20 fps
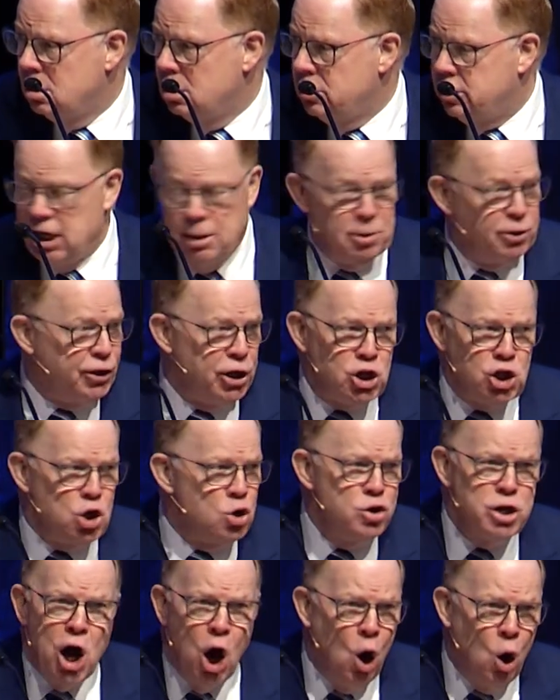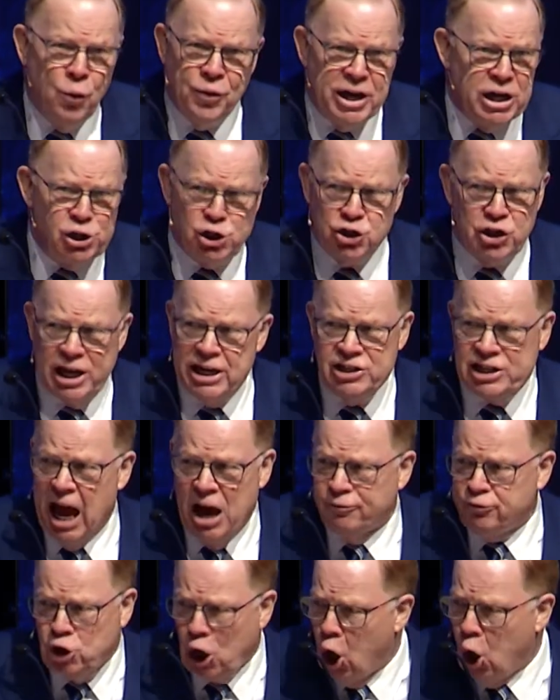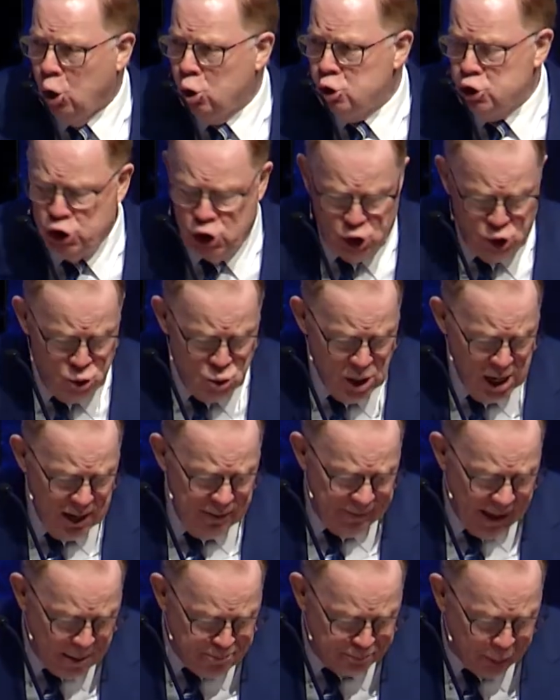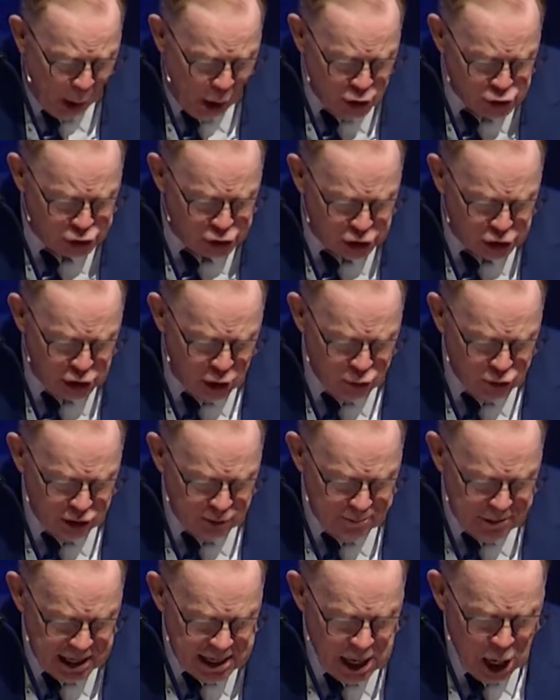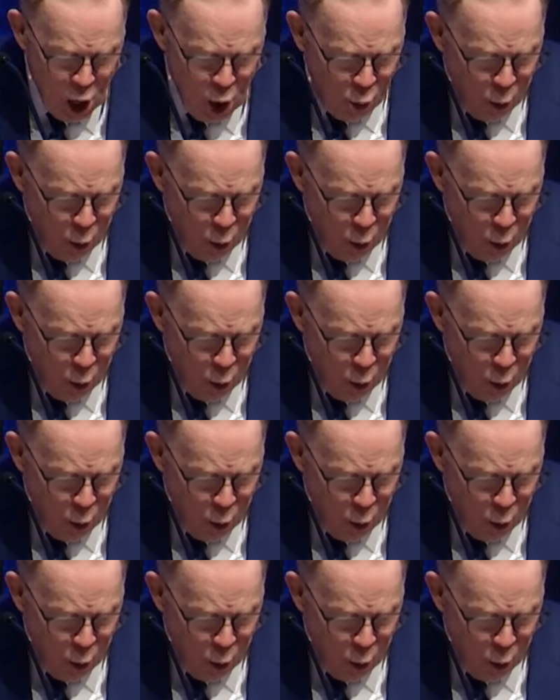Timothy, you know these things. I've told you they persecuted me,